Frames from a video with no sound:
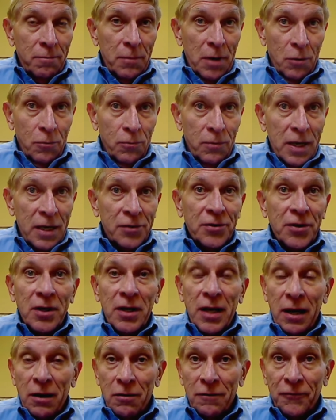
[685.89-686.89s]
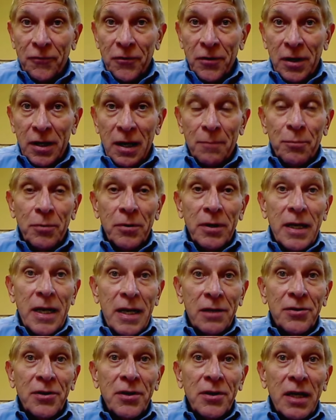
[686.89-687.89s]
arrested, held for a couple
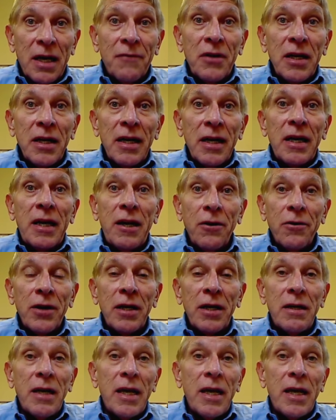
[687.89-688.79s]
days, and giving a hearing